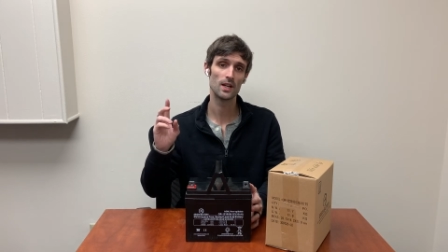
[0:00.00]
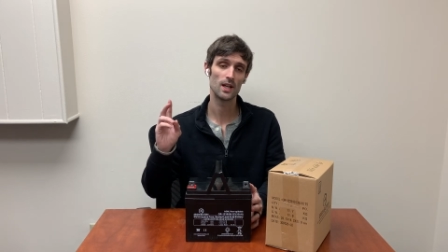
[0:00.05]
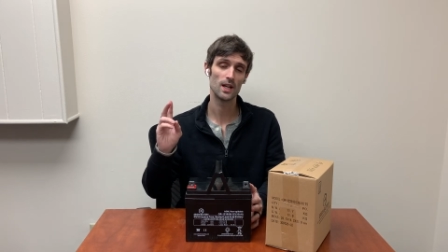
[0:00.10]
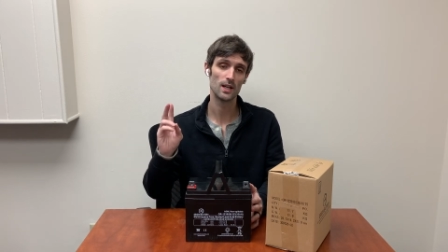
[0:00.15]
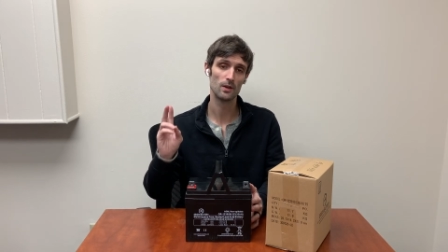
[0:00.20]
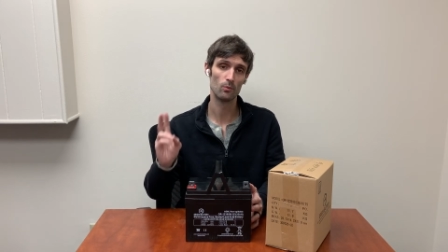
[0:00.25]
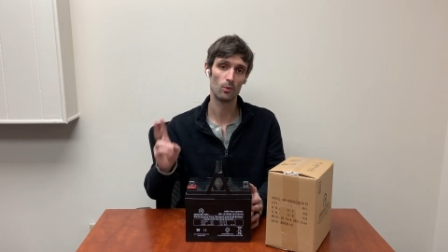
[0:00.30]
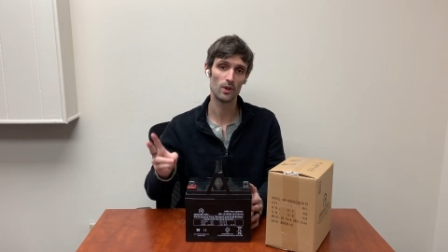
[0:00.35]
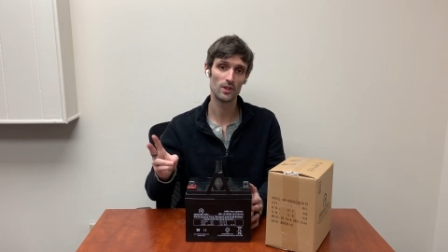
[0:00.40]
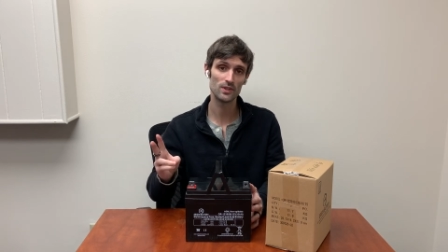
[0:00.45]

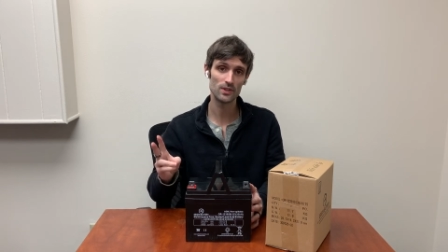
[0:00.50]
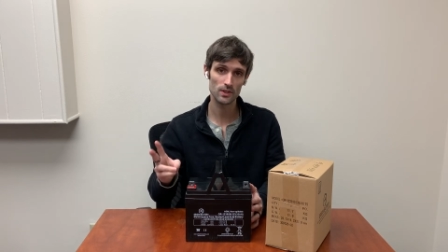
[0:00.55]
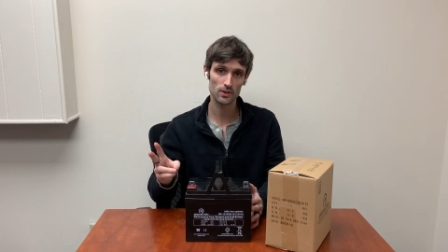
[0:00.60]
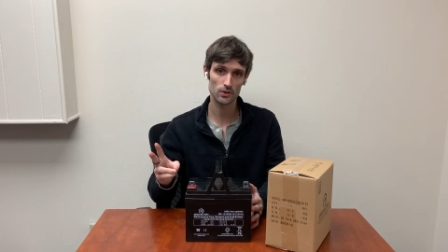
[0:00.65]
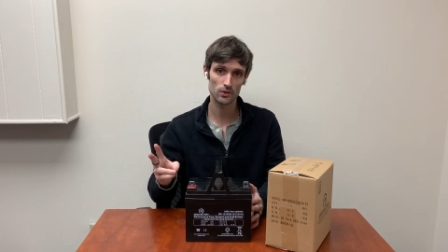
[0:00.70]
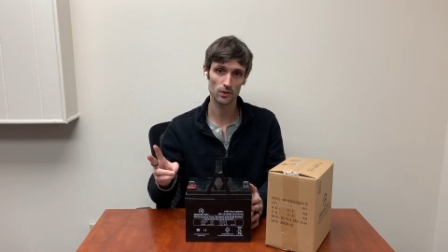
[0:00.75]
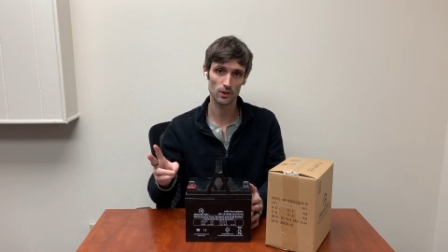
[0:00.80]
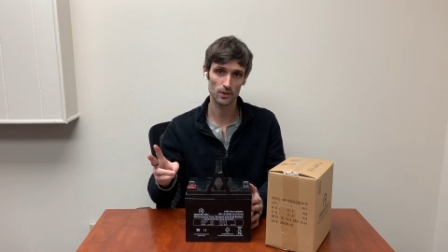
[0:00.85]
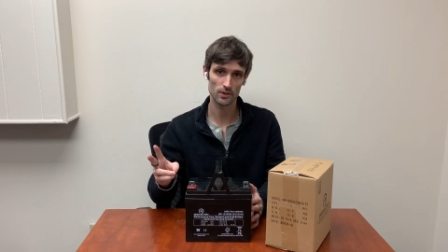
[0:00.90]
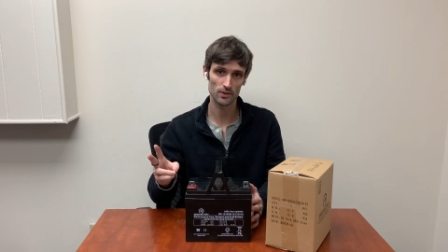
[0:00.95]
and one
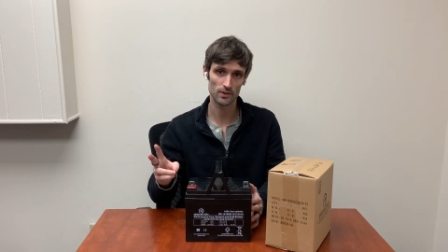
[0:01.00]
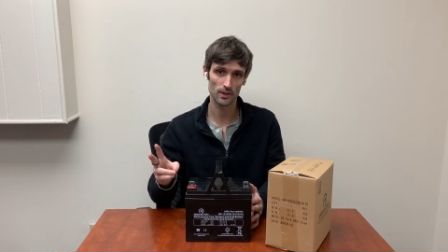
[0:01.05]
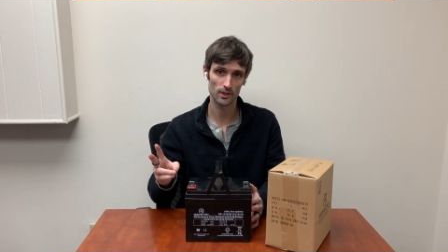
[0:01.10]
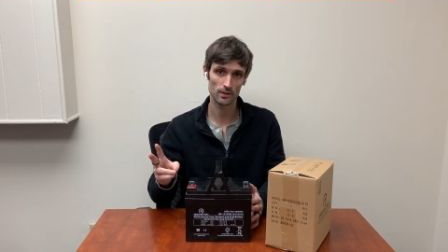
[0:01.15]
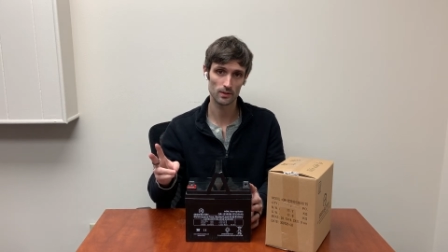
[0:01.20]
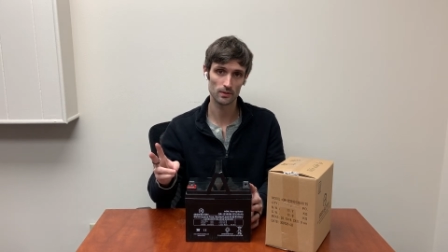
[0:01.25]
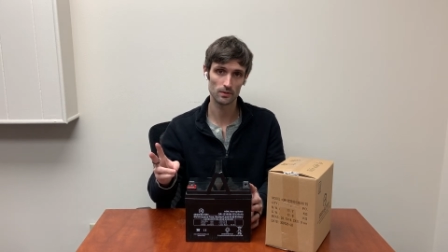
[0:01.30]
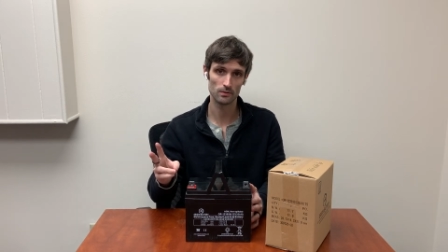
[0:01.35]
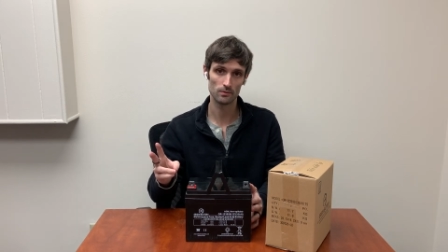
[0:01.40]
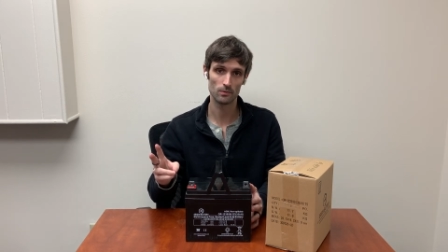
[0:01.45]
discharge
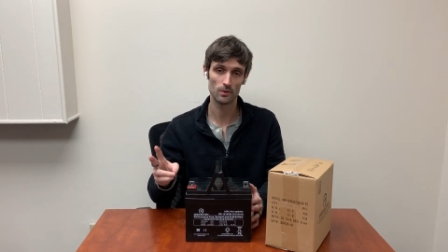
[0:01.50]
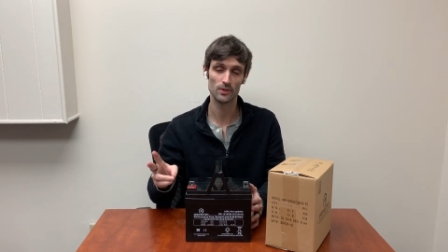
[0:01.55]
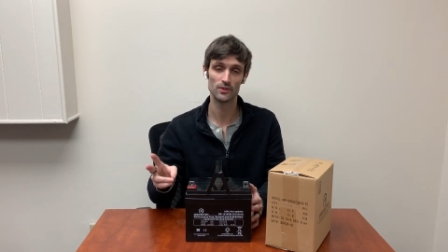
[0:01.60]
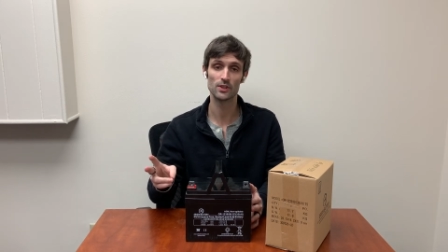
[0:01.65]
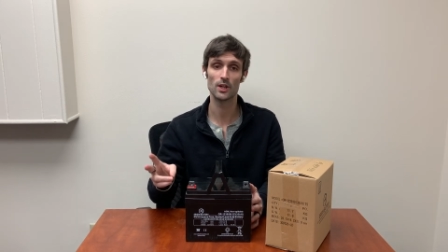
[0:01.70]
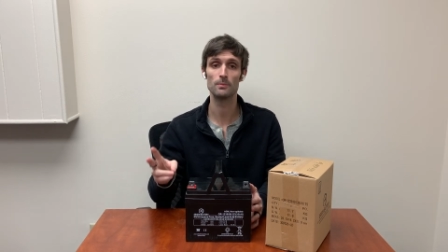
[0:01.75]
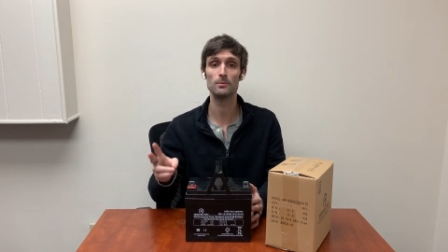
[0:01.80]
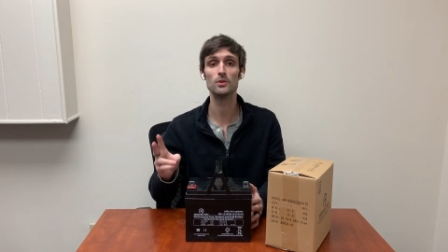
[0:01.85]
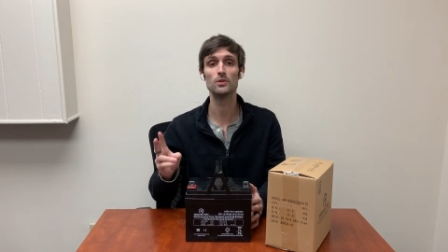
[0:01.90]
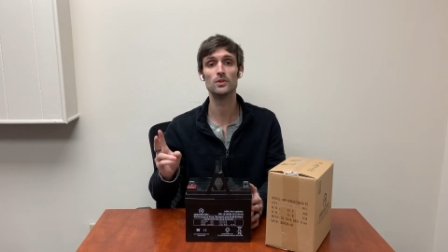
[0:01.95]
cycle, one
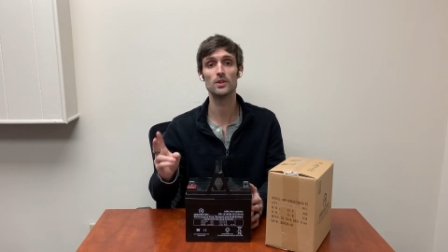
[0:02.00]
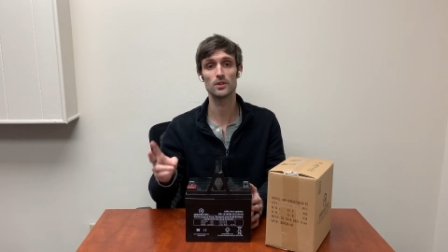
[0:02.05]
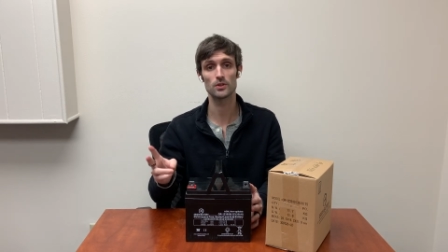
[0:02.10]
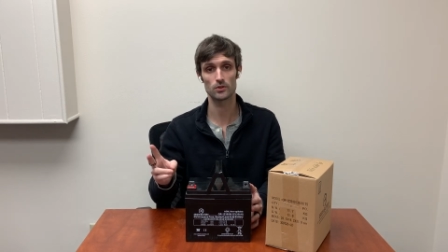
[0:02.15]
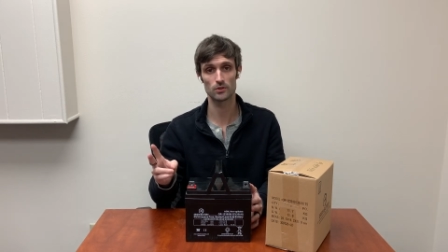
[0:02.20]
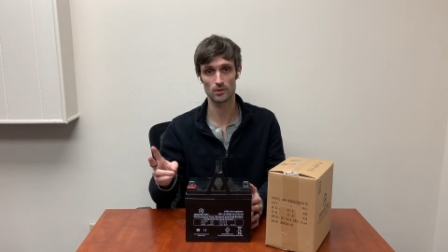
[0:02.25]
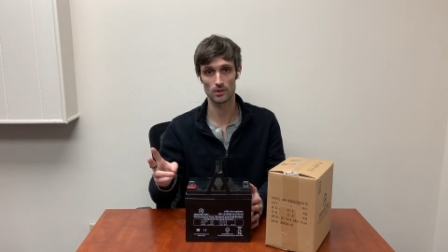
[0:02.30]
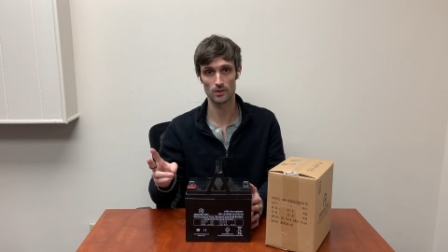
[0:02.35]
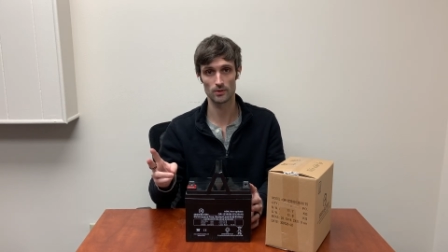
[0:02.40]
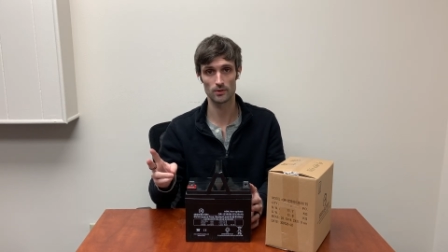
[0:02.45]
time you
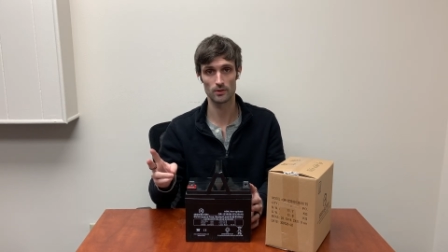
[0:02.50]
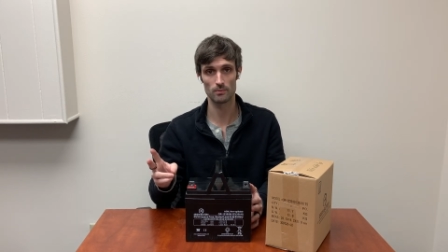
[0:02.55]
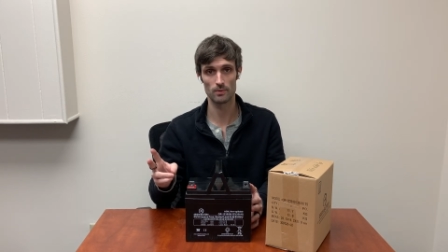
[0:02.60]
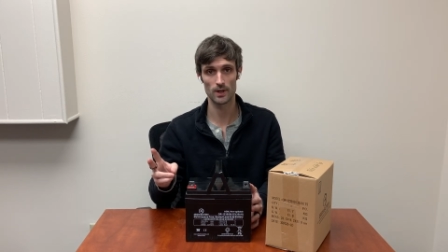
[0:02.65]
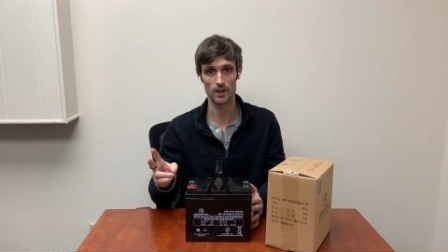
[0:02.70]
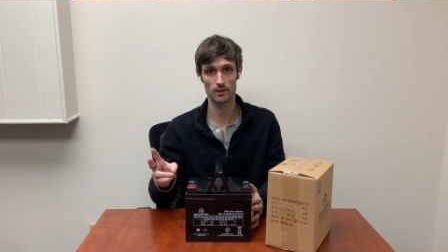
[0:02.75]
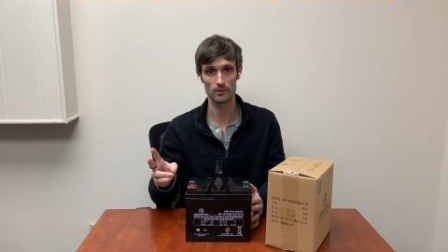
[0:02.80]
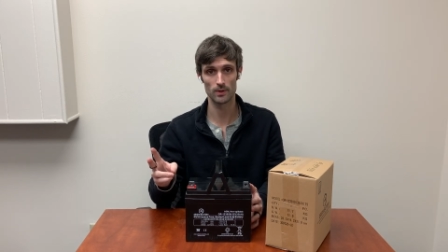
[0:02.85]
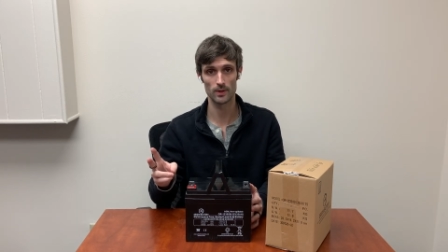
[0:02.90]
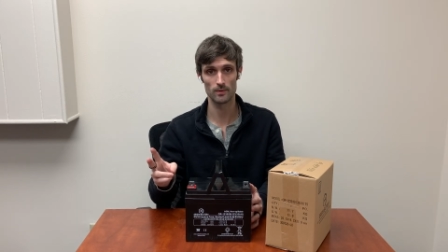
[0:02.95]
discharge the
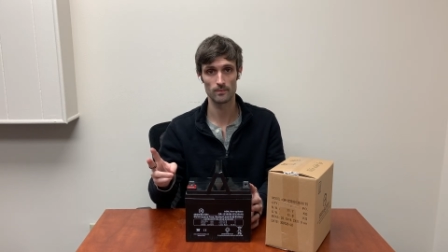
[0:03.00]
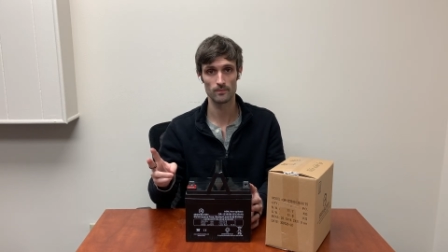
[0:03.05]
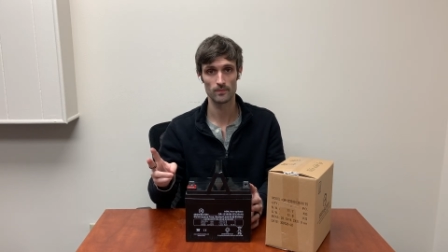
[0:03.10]
battery.